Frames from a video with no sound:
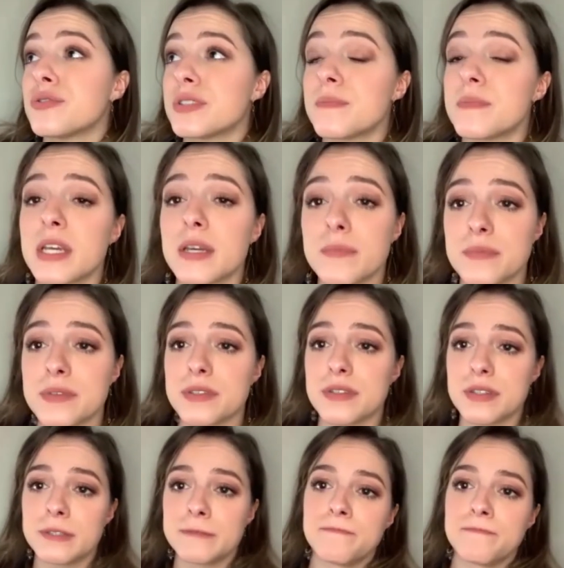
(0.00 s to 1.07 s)
Sometimes,
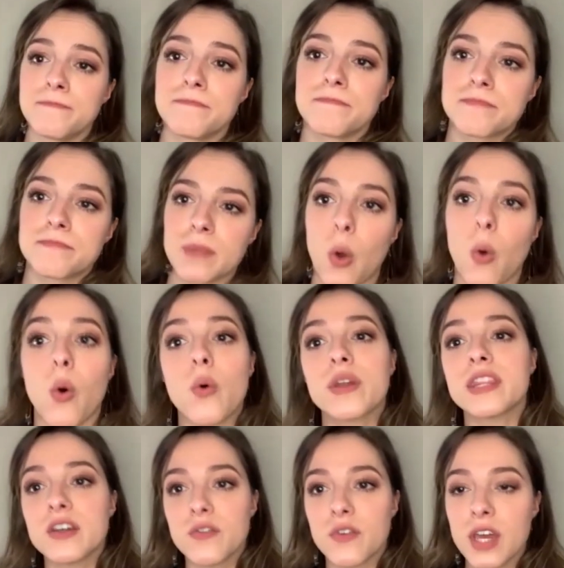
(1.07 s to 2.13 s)
oh, in
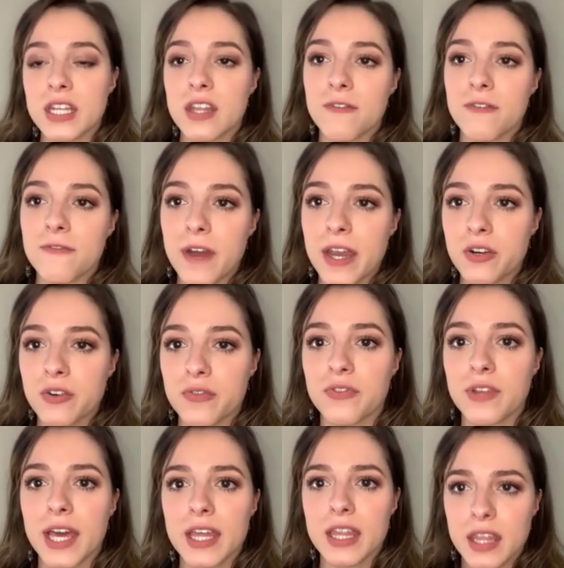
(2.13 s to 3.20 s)
the in the fight or
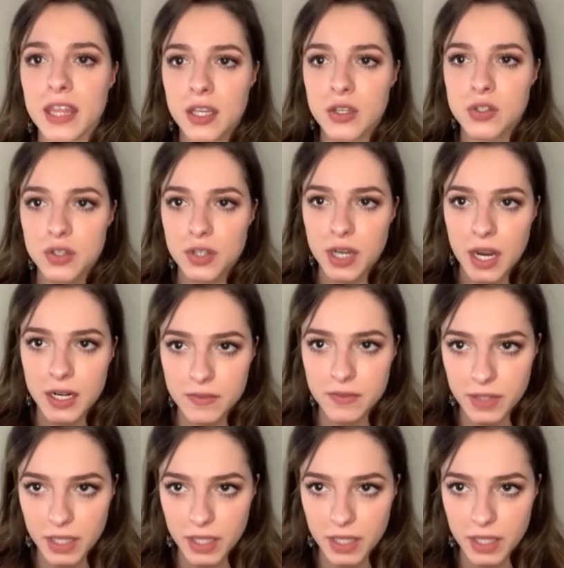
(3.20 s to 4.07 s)
flight things, you're kind of yes.